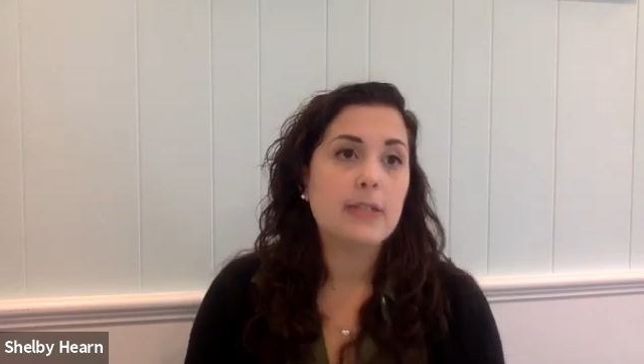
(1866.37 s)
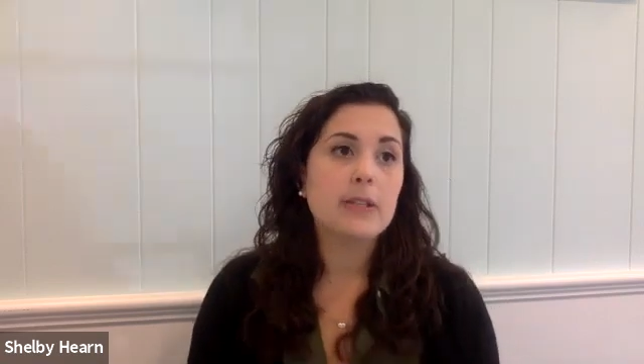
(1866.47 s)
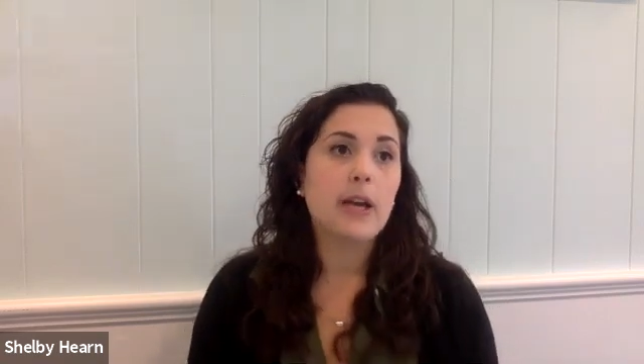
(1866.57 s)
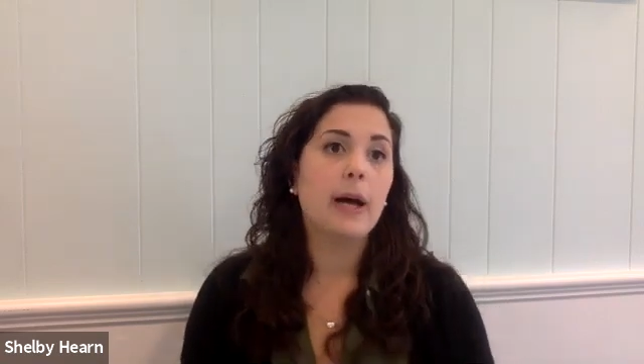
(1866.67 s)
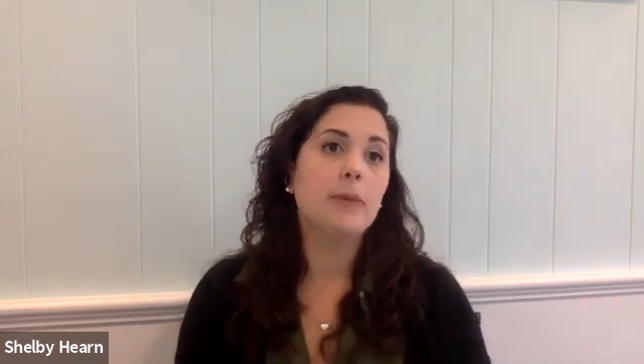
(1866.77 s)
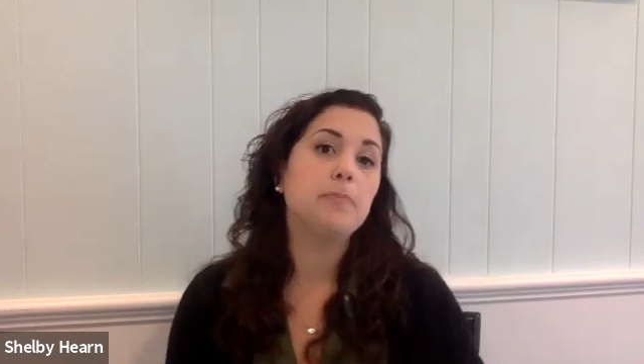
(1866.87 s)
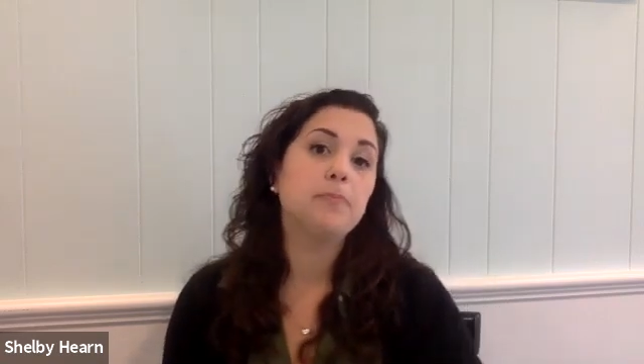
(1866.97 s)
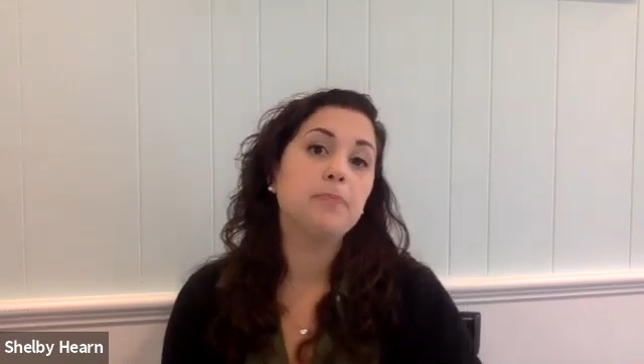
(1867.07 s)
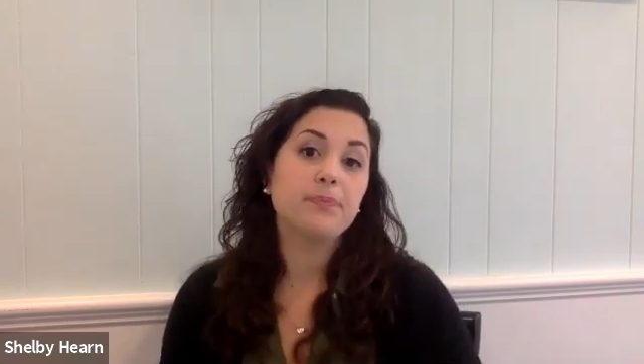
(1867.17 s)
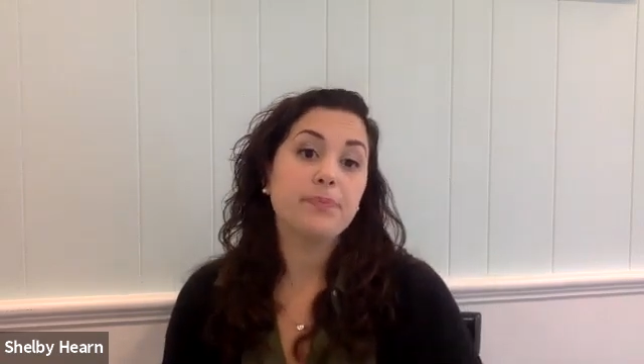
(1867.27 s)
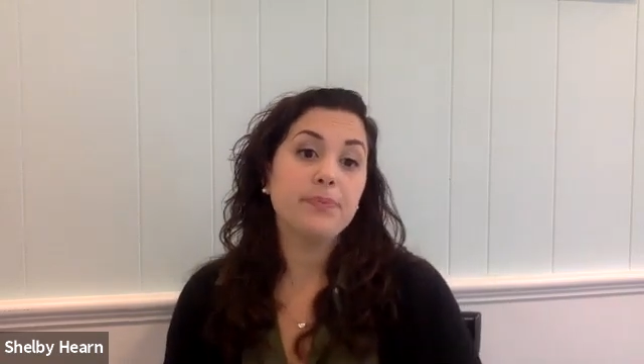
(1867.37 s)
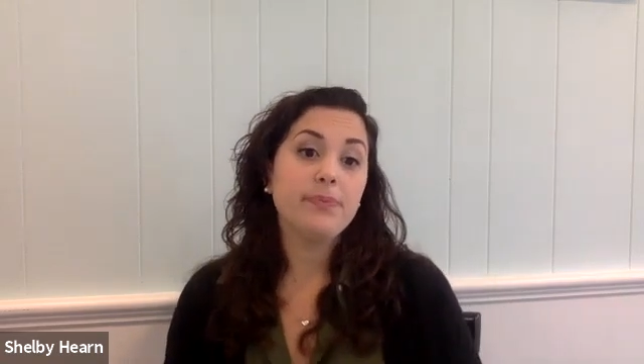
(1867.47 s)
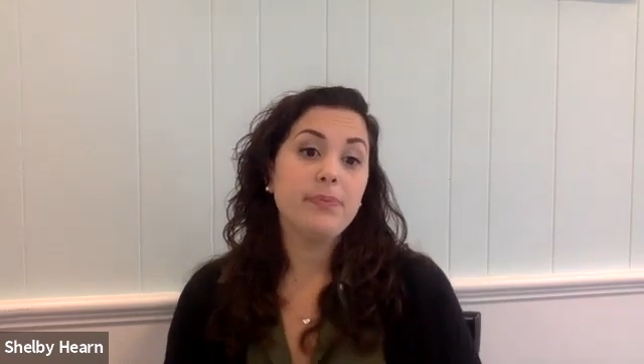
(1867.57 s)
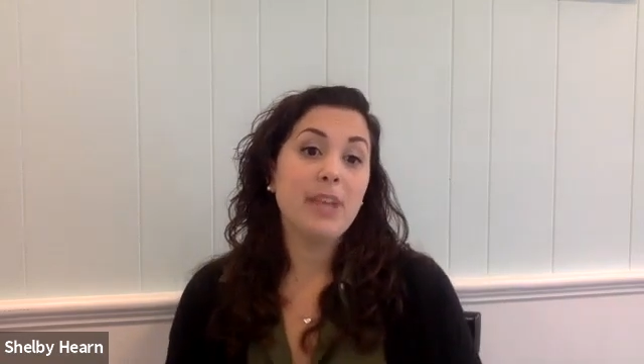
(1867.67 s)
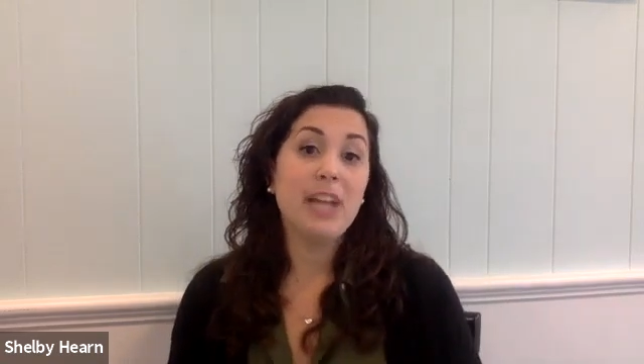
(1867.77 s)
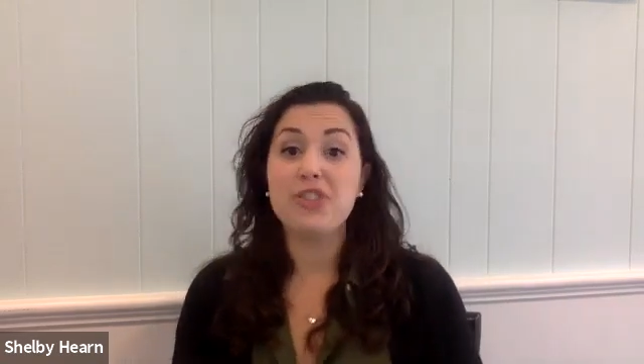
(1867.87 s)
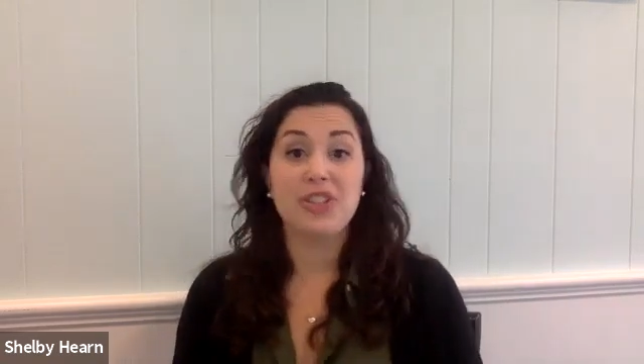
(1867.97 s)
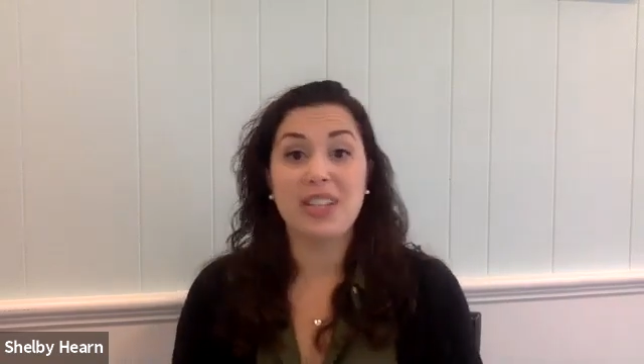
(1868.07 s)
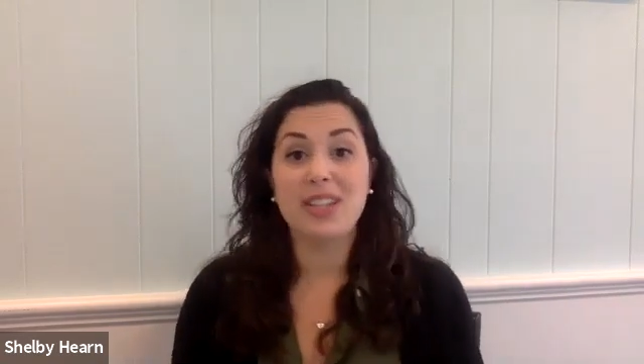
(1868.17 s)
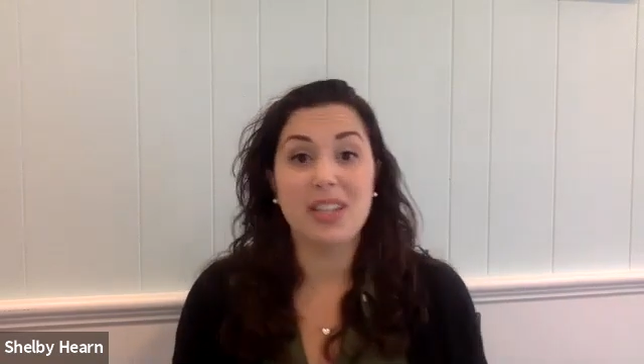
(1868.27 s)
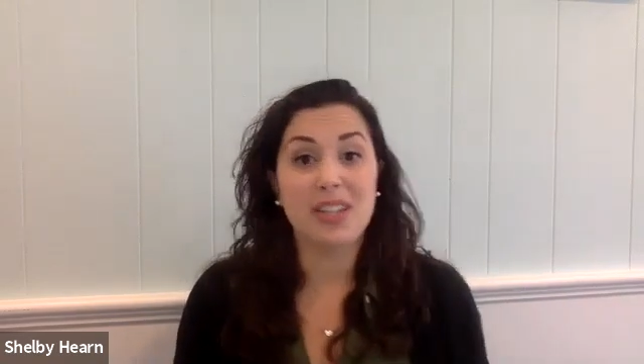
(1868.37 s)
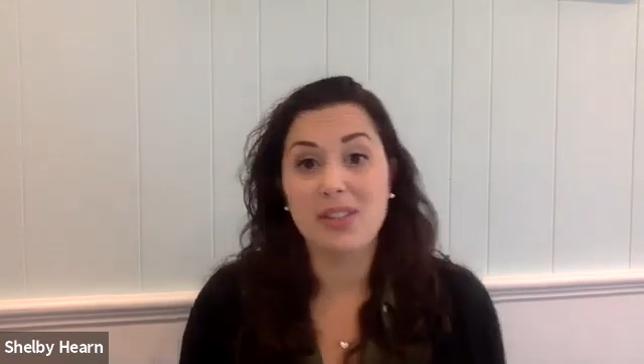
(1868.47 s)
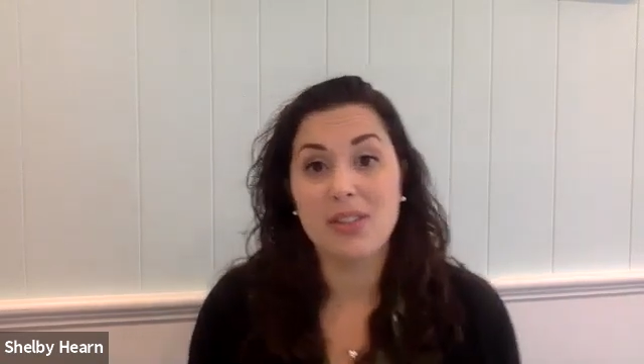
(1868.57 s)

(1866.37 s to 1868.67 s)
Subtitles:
I just think that